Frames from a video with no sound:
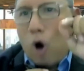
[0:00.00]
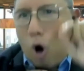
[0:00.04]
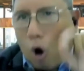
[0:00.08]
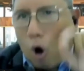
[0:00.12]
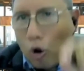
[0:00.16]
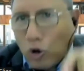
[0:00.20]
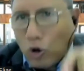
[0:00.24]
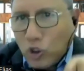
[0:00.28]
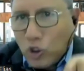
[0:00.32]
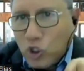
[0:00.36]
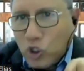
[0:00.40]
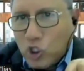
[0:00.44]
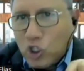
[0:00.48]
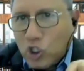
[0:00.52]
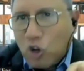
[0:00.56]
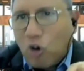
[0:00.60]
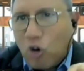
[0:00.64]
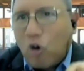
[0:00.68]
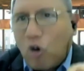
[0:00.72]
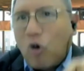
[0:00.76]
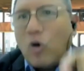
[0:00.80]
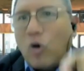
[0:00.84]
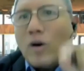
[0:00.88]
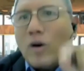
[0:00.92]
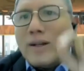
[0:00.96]

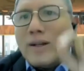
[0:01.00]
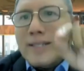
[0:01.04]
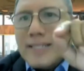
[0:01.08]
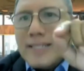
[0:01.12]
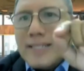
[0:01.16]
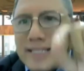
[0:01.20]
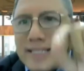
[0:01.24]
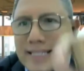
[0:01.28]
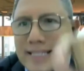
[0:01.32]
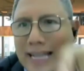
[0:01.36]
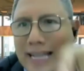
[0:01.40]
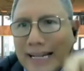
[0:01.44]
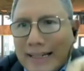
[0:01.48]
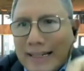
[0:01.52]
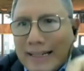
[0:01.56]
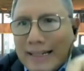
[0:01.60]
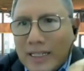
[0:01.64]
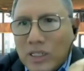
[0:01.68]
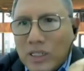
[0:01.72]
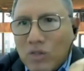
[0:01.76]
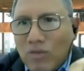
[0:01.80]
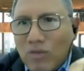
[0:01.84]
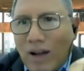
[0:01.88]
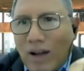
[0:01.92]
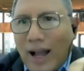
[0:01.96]
also
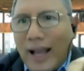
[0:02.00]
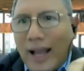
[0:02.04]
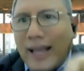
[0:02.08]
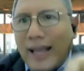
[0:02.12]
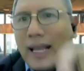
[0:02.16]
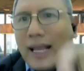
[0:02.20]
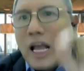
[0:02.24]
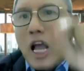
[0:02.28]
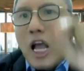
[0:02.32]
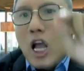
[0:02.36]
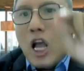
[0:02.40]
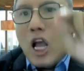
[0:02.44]
satisfy